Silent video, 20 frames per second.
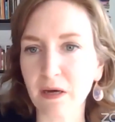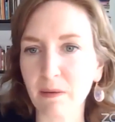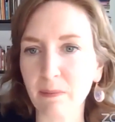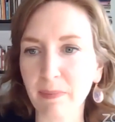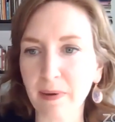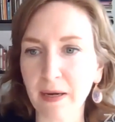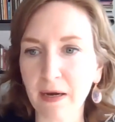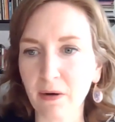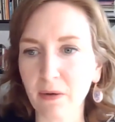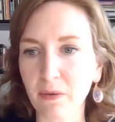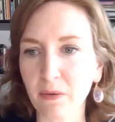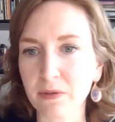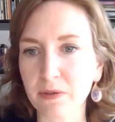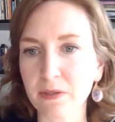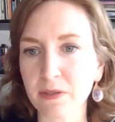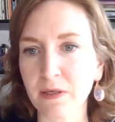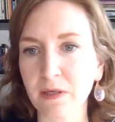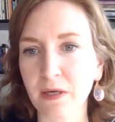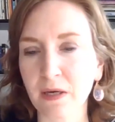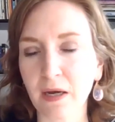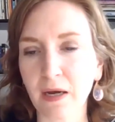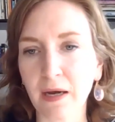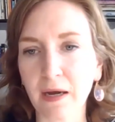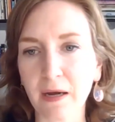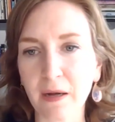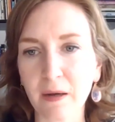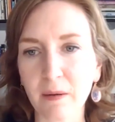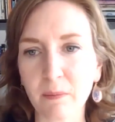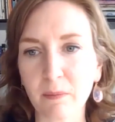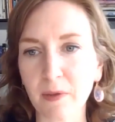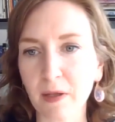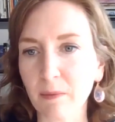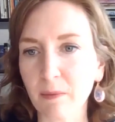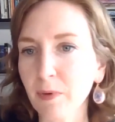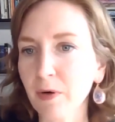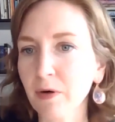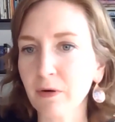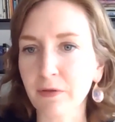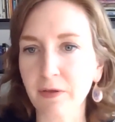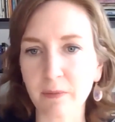about like
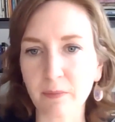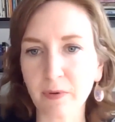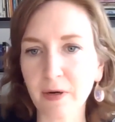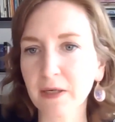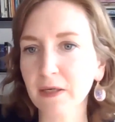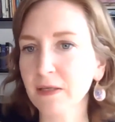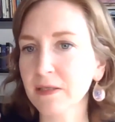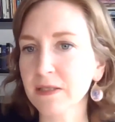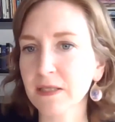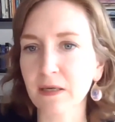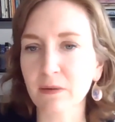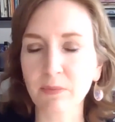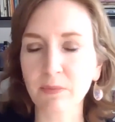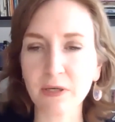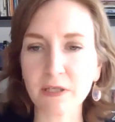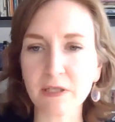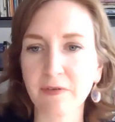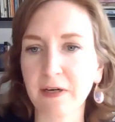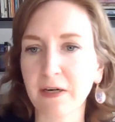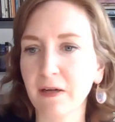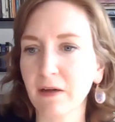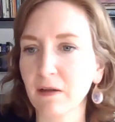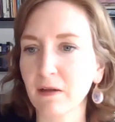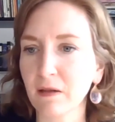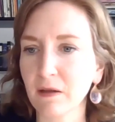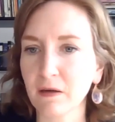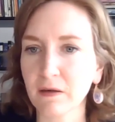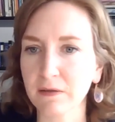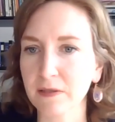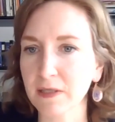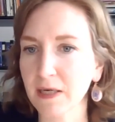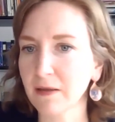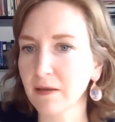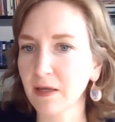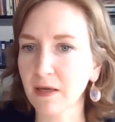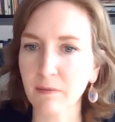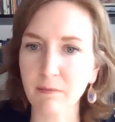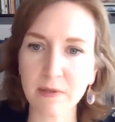birth and pregnancy and breastfeeding alongside like